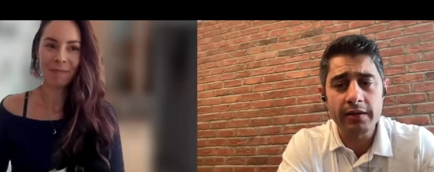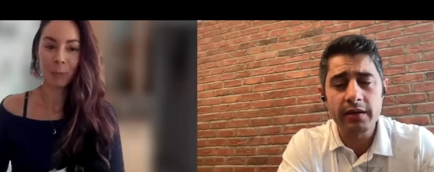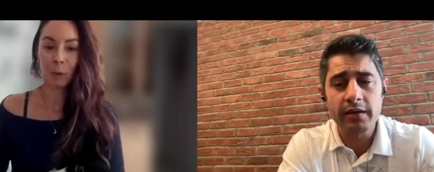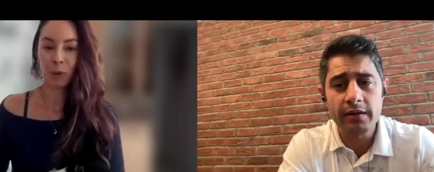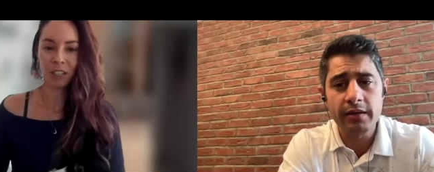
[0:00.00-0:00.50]

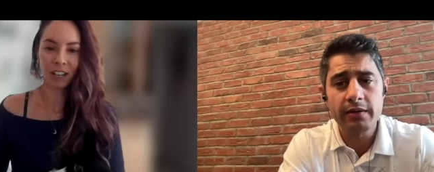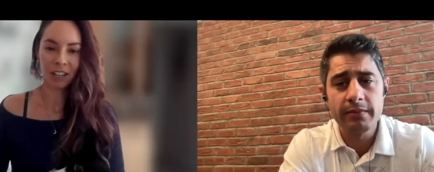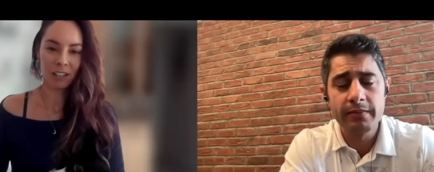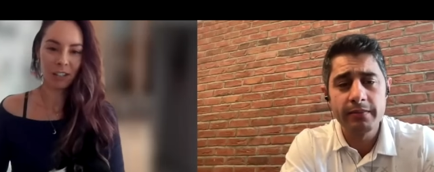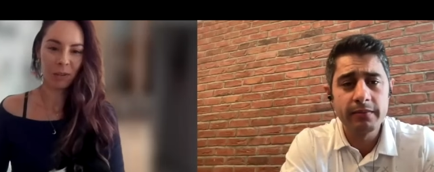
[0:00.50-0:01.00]
Speaker 1: yeah, yeah.
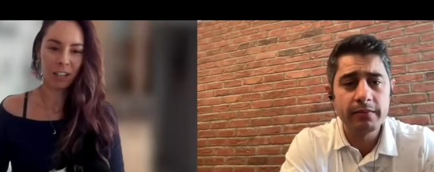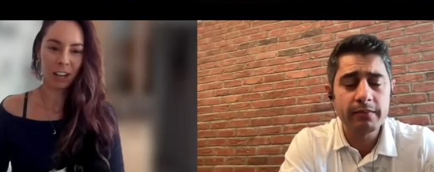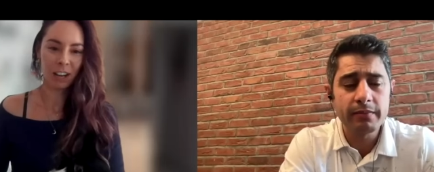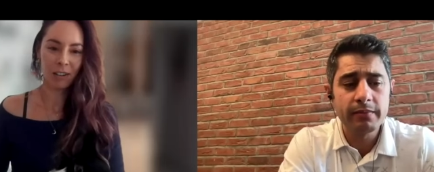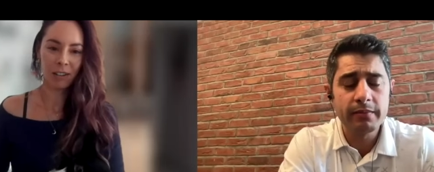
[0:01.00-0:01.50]
so
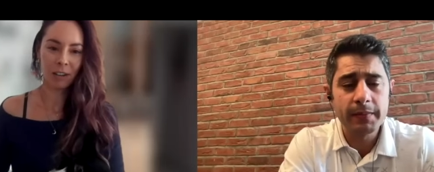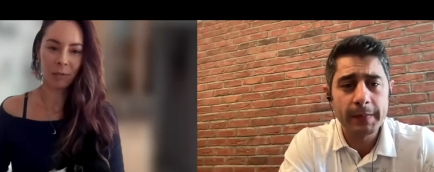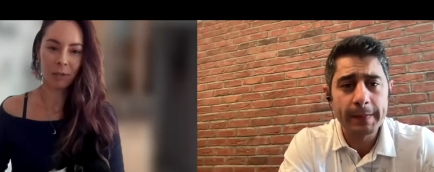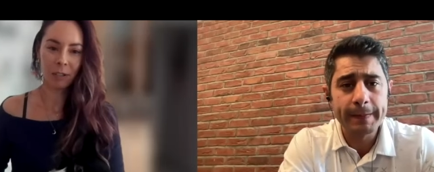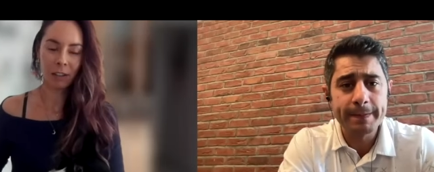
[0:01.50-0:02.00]
yes it
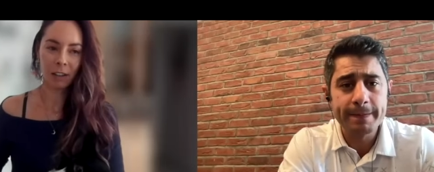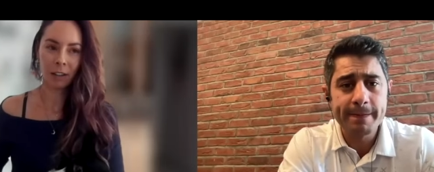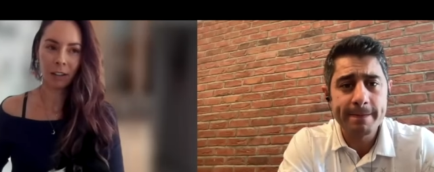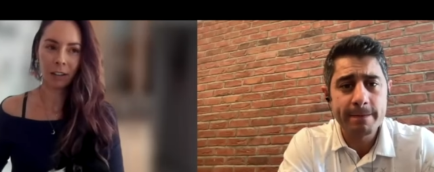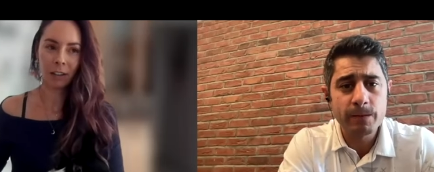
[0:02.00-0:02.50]
was
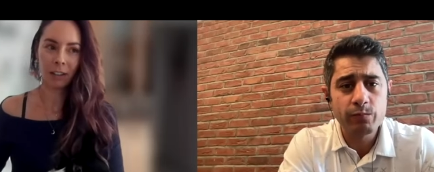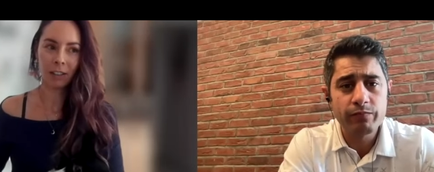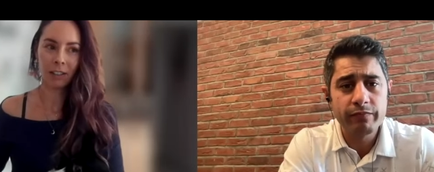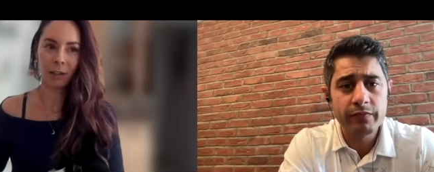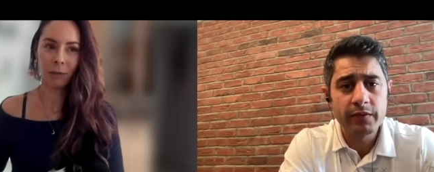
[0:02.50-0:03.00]
a, a
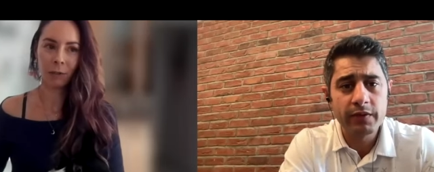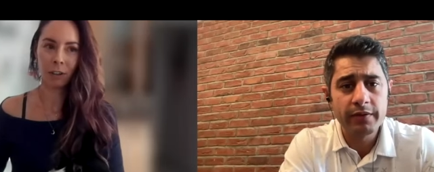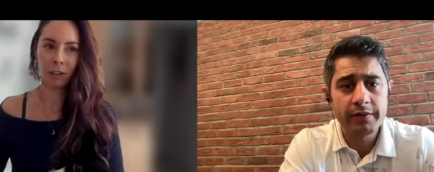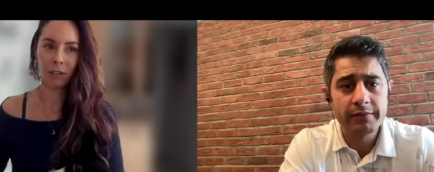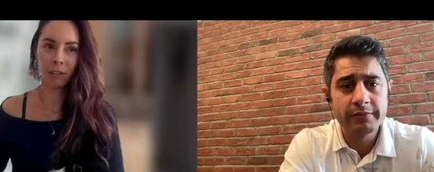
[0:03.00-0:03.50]

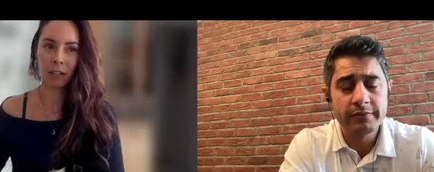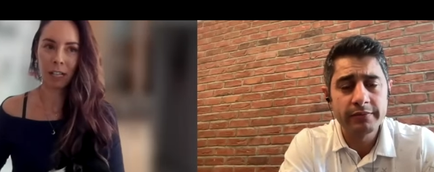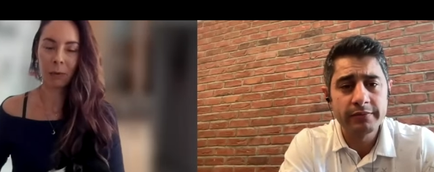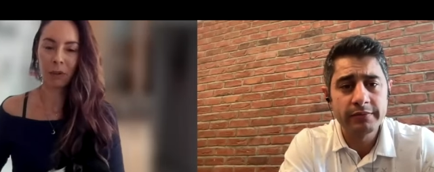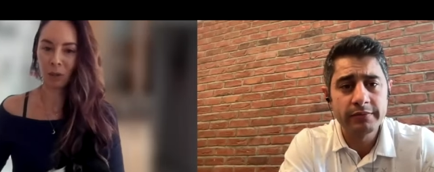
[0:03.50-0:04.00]
different
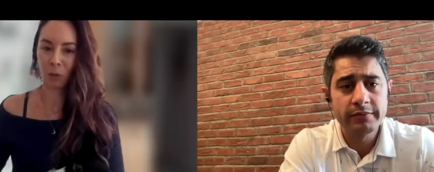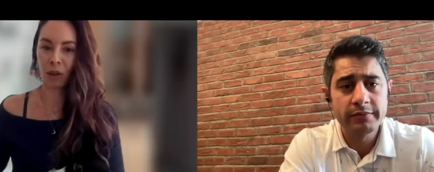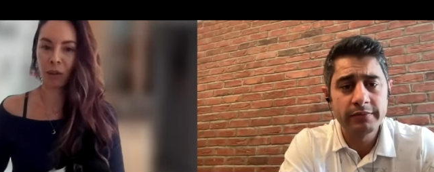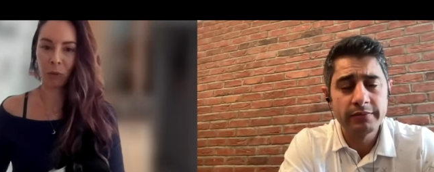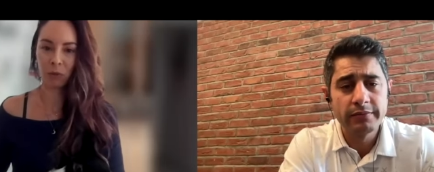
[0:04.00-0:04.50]
experience to what i
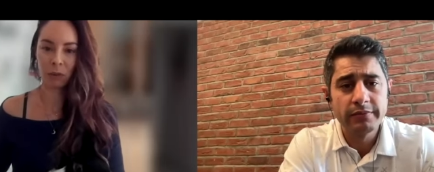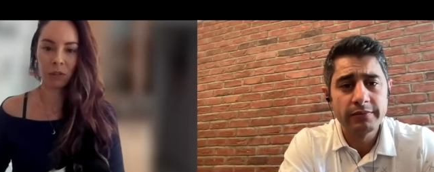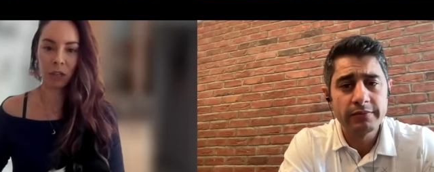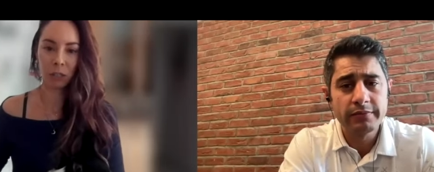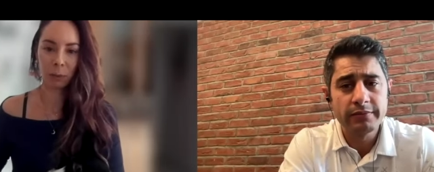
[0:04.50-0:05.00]
thought it was
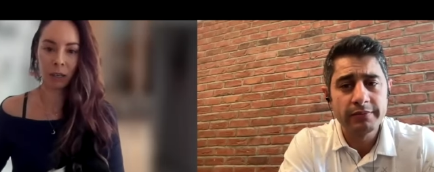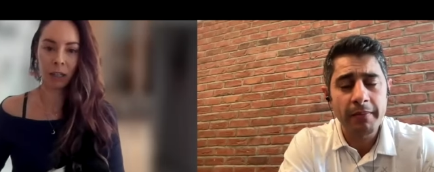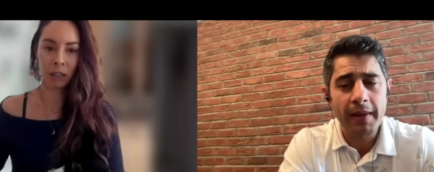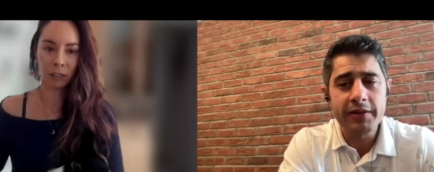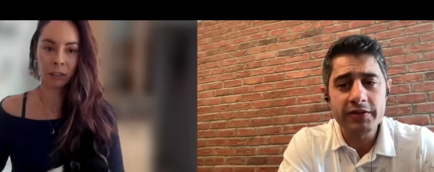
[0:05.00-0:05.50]
going to be
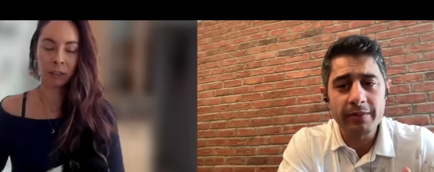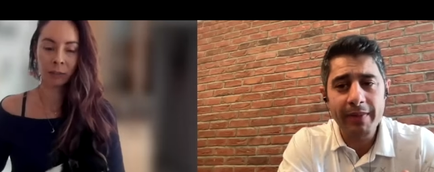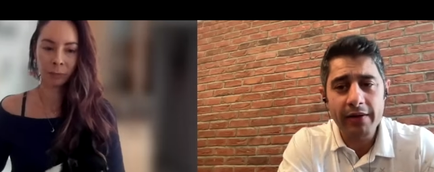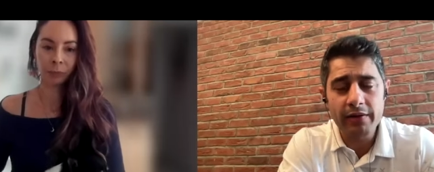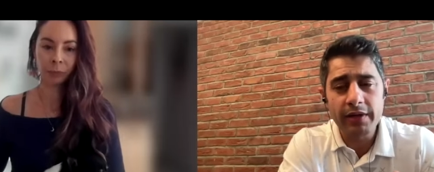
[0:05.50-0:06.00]
Speaker 2: and it's
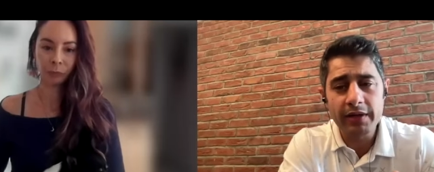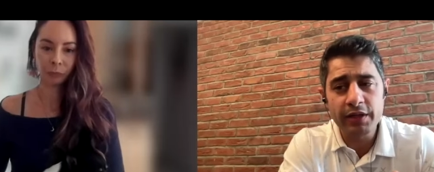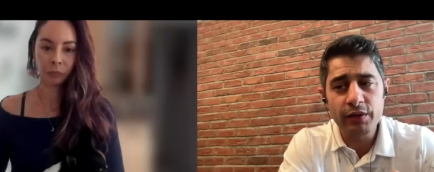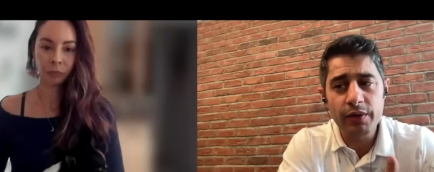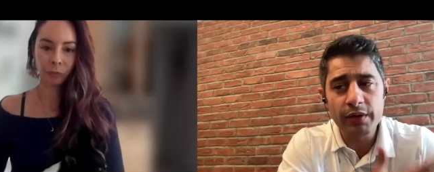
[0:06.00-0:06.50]
somehow like
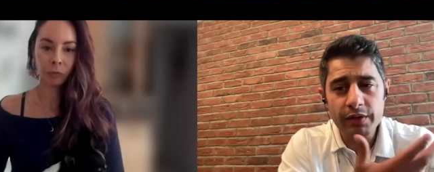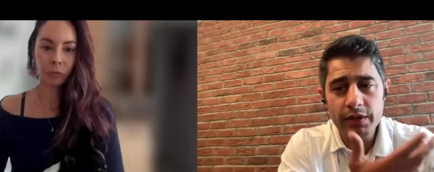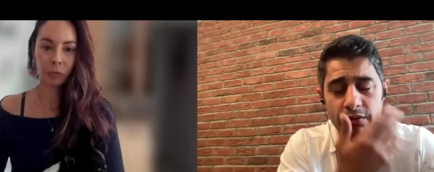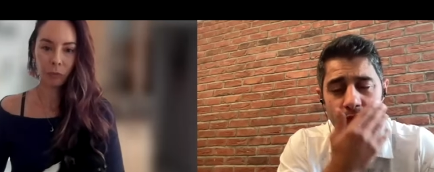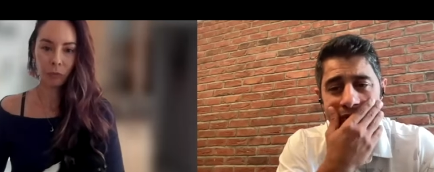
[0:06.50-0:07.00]
you know whatever
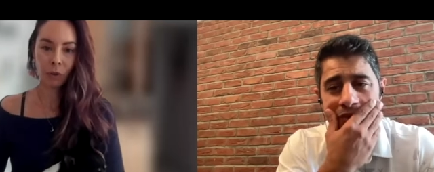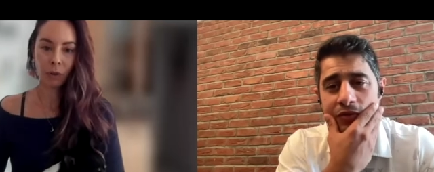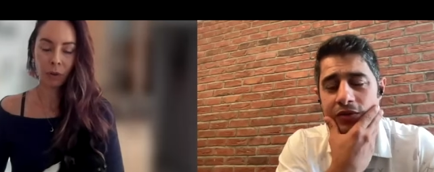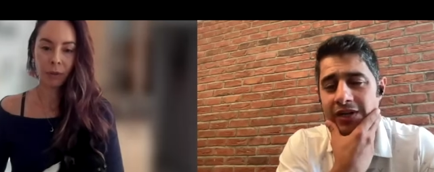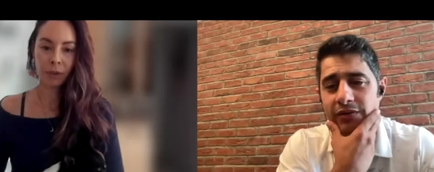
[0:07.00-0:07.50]
you
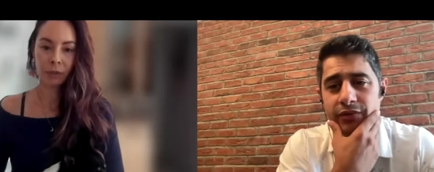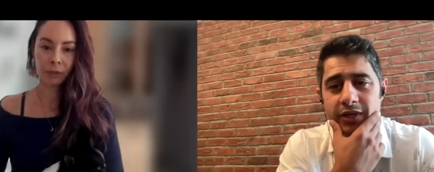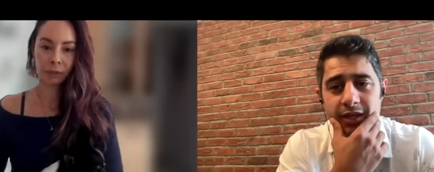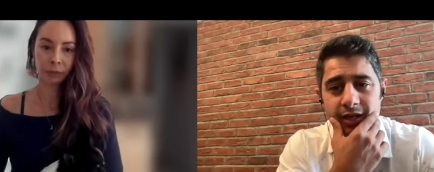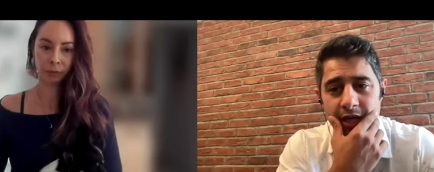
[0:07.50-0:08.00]
you kind of
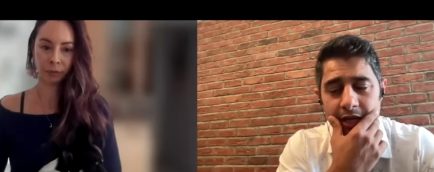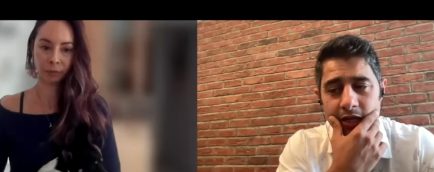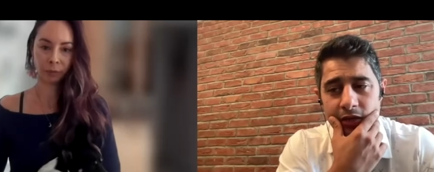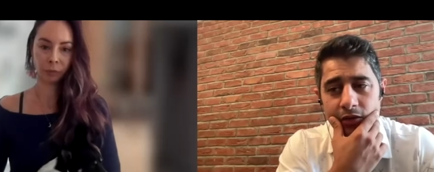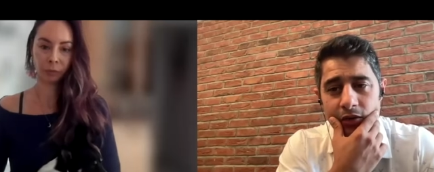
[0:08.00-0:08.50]
read and,
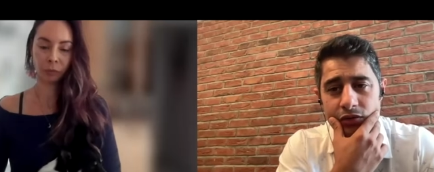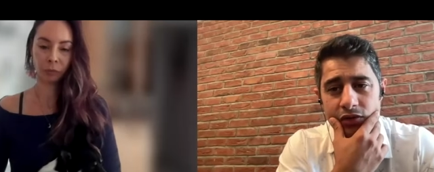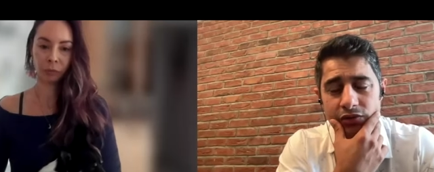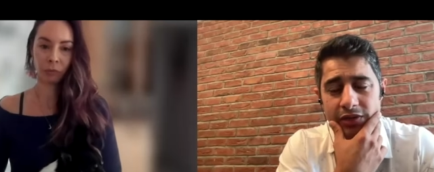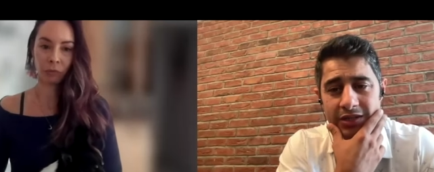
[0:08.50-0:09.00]
and you go
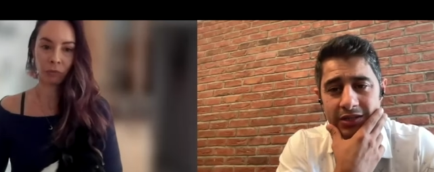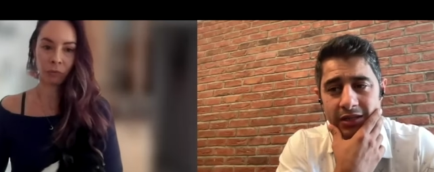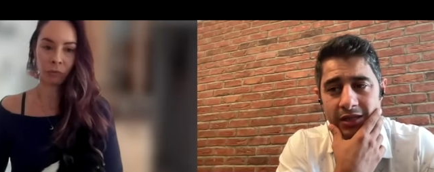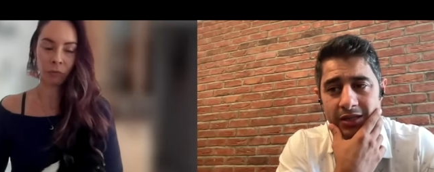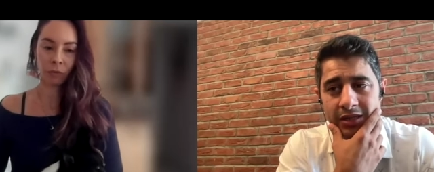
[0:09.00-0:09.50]
through is
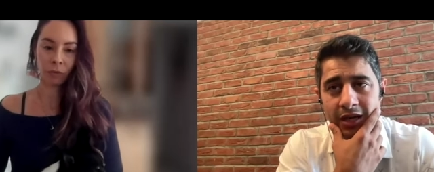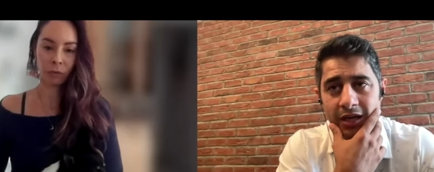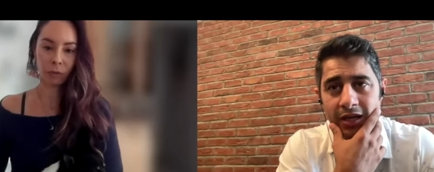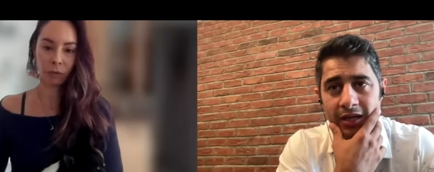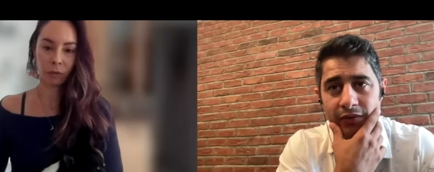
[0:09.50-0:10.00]
is
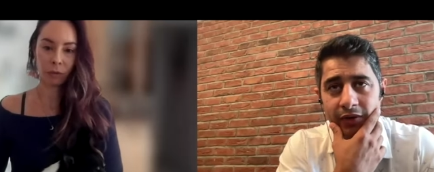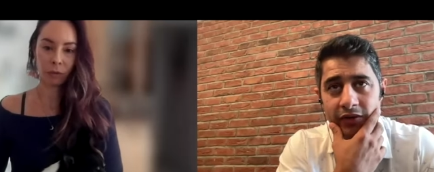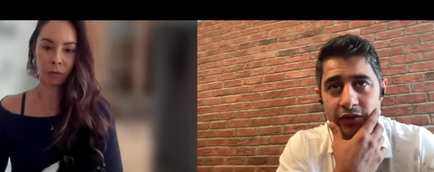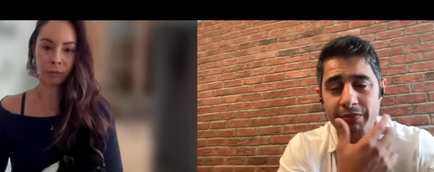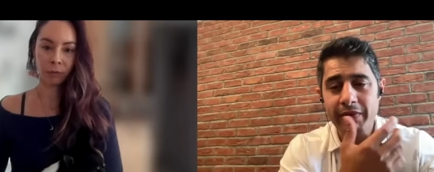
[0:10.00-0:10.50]
kind of like
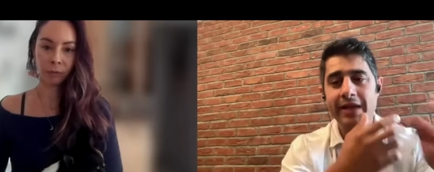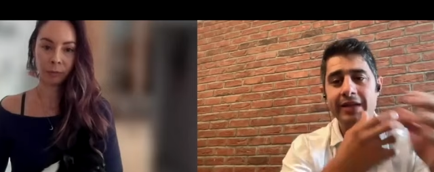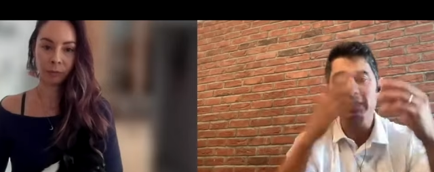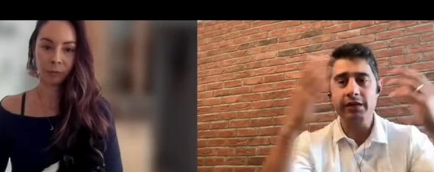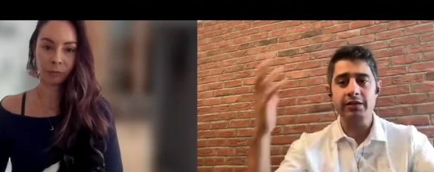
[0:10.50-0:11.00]
very
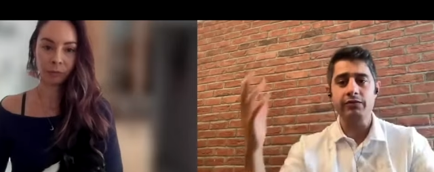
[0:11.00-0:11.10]
sporadic in